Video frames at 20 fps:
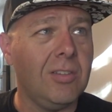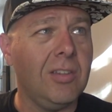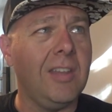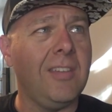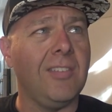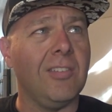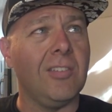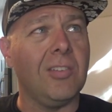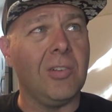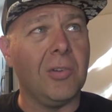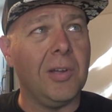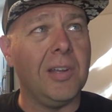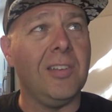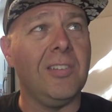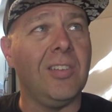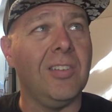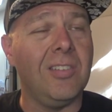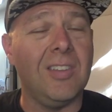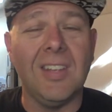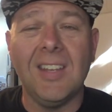Isn't going
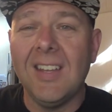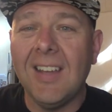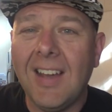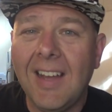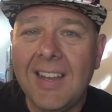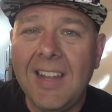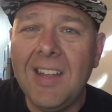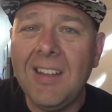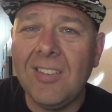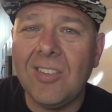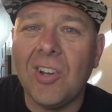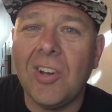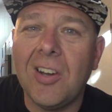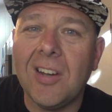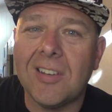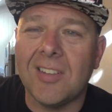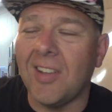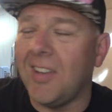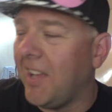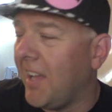to, I can't
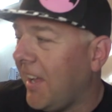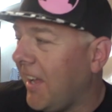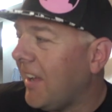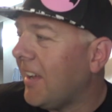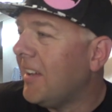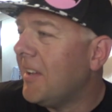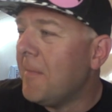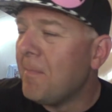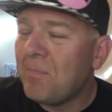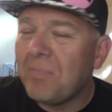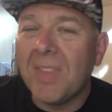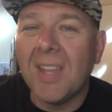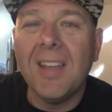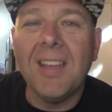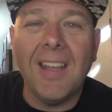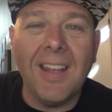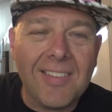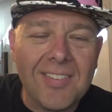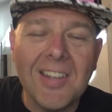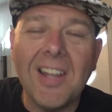talk today.
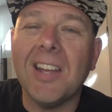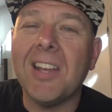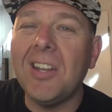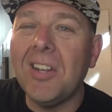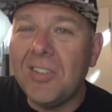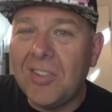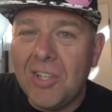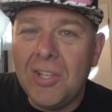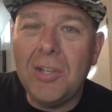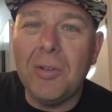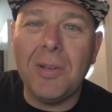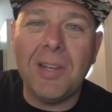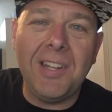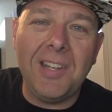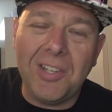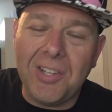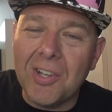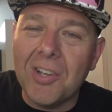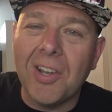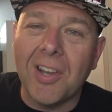It's not gonna do you
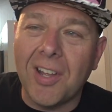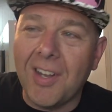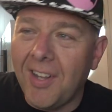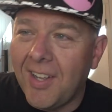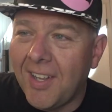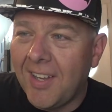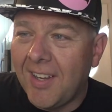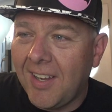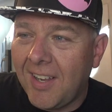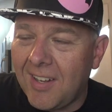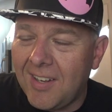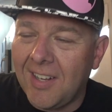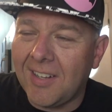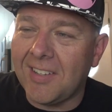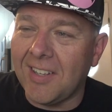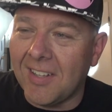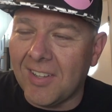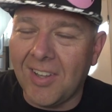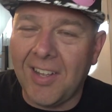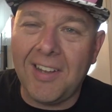any good
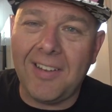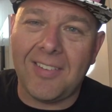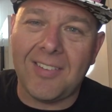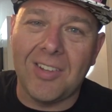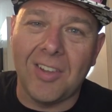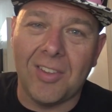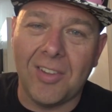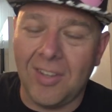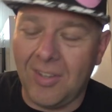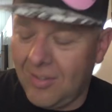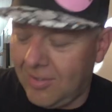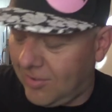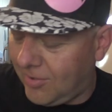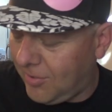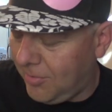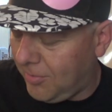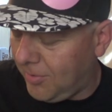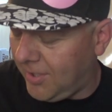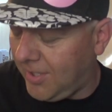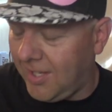connecting lights to the,
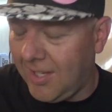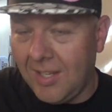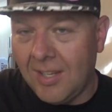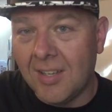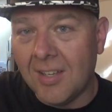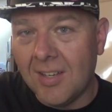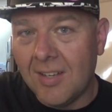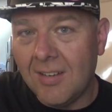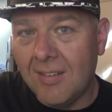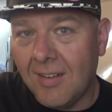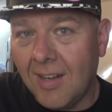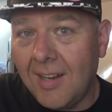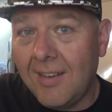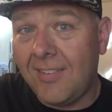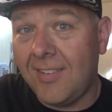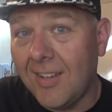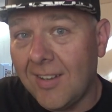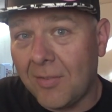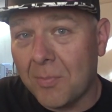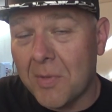to the
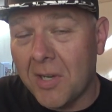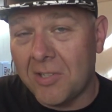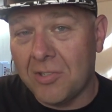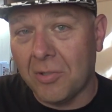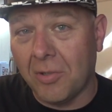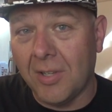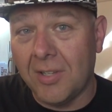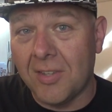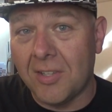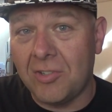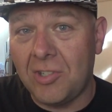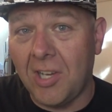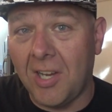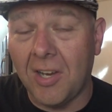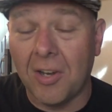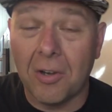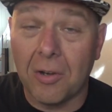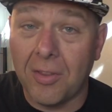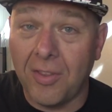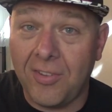ICS module in the
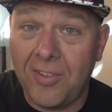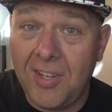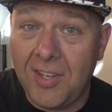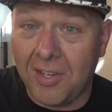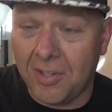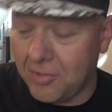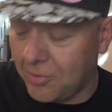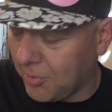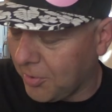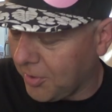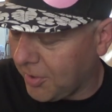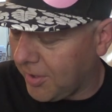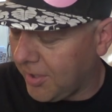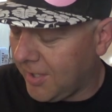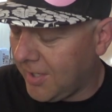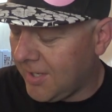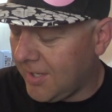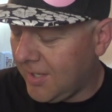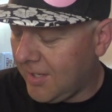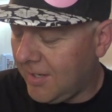chair or the seating
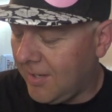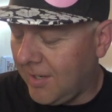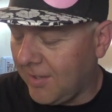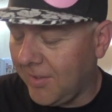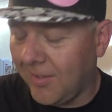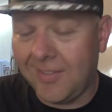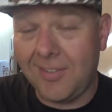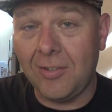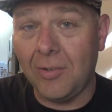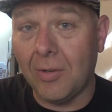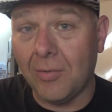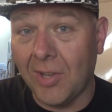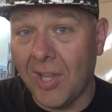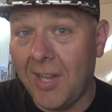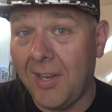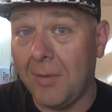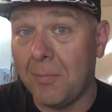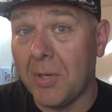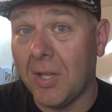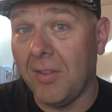controller unless you have
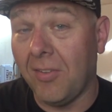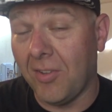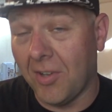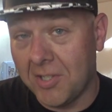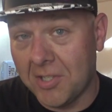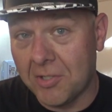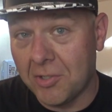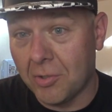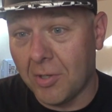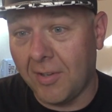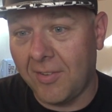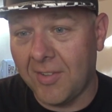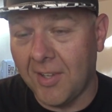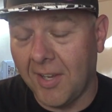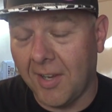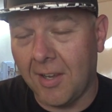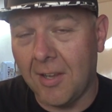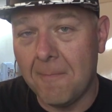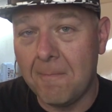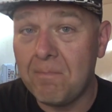lighting buttons on your
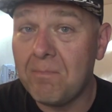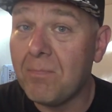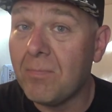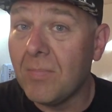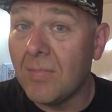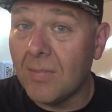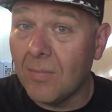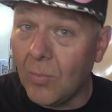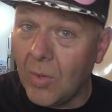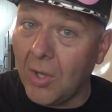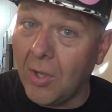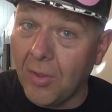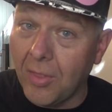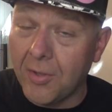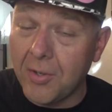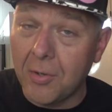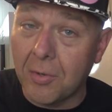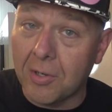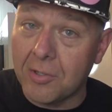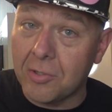joystick. All
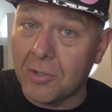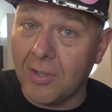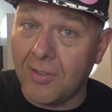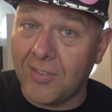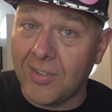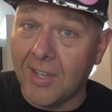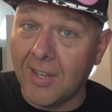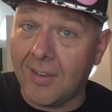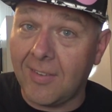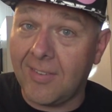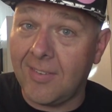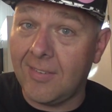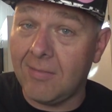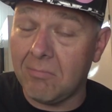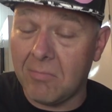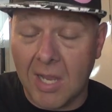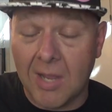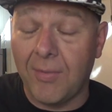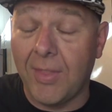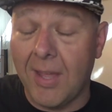the newer
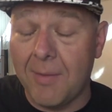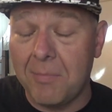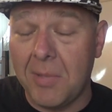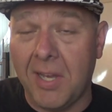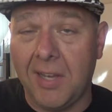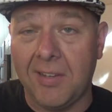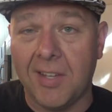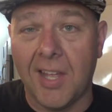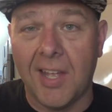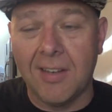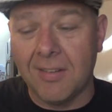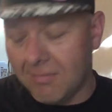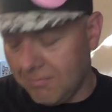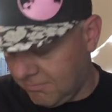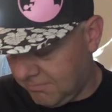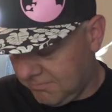joysticks have that baked in.